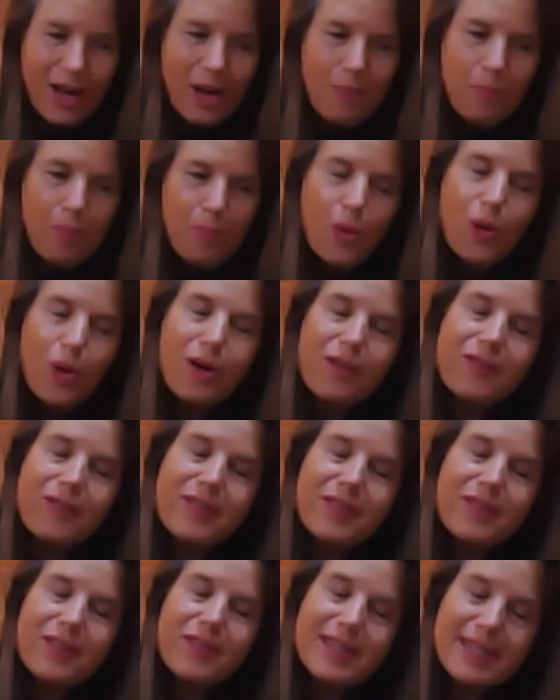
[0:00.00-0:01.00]
more of
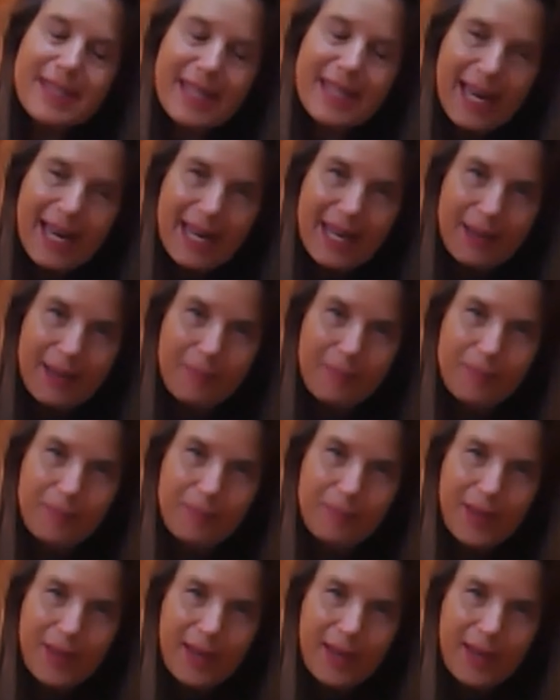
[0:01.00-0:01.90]
the same,